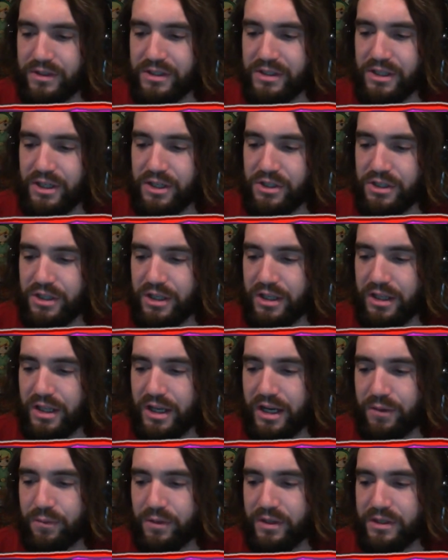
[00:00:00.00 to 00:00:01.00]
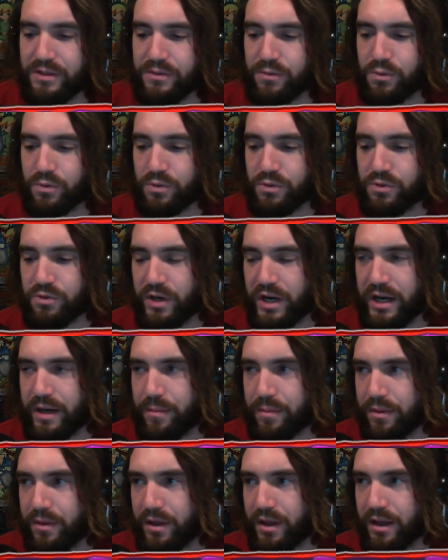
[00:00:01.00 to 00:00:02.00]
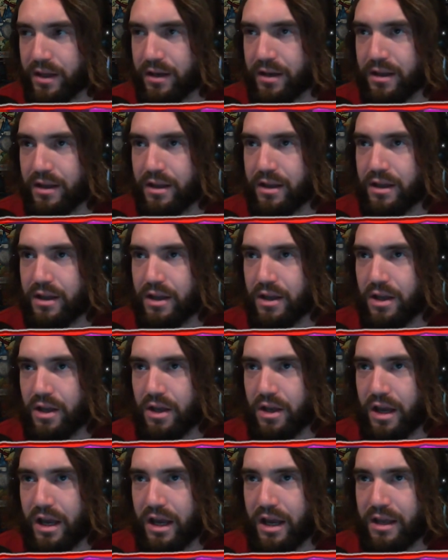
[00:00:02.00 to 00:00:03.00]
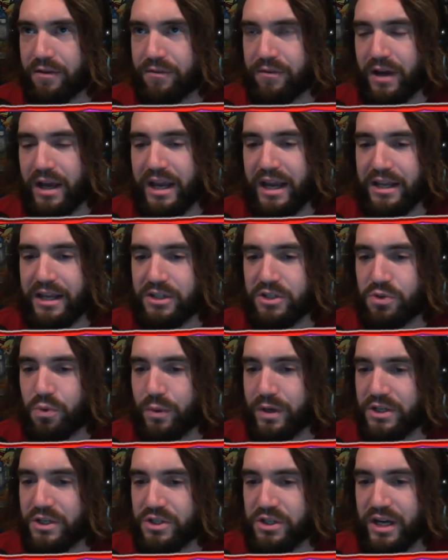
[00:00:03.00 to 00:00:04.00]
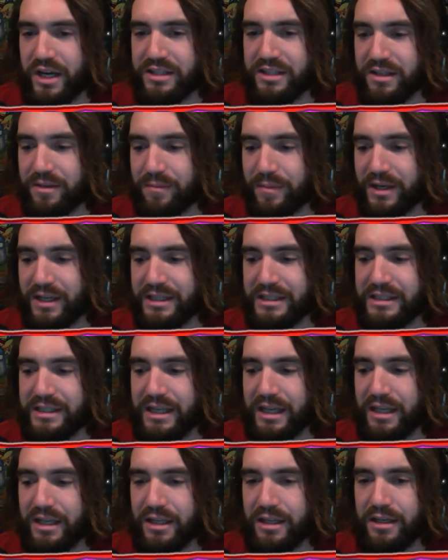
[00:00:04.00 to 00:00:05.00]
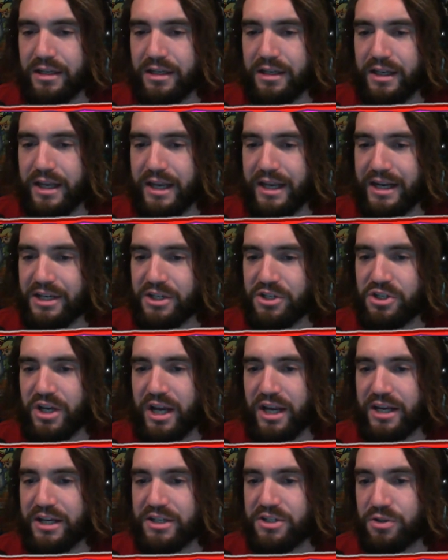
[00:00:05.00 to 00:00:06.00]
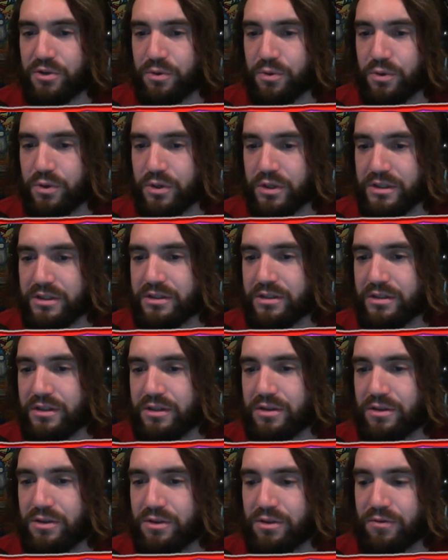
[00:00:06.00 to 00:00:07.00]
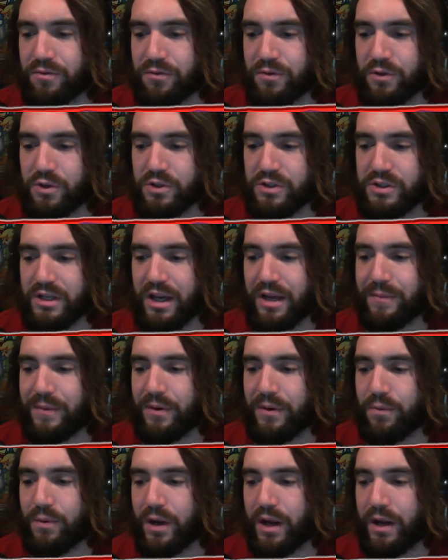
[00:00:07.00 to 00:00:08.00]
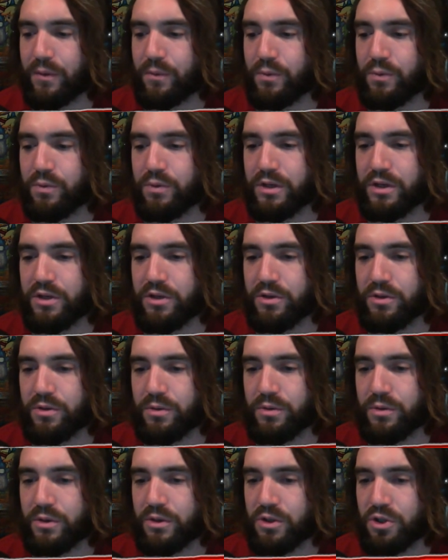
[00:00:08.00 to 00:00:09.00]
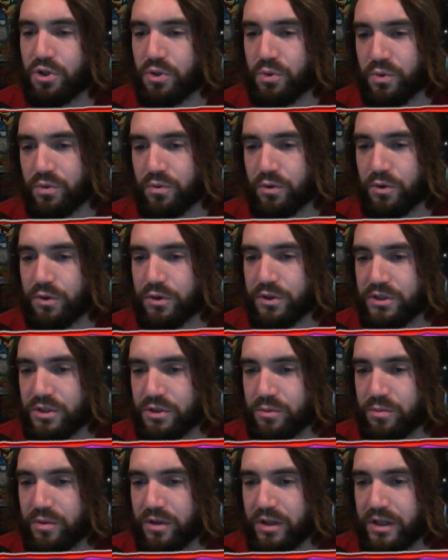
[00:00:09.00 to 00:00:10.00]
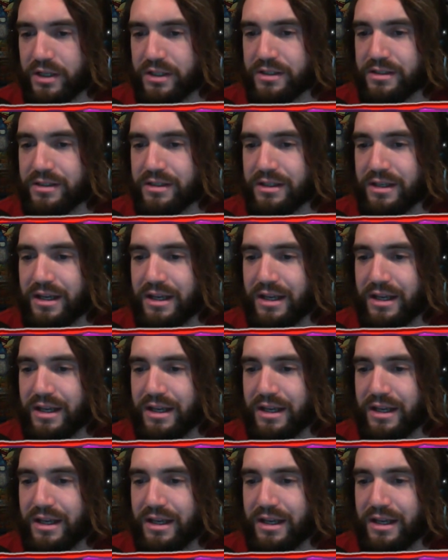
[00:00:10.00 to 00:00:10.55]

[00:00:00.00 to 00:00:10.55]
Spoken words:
discussion online when this rule dropped that if I had 20 shots on my Castellan and I shot at your orcs, the first time I wounded you, you would roll a 2+,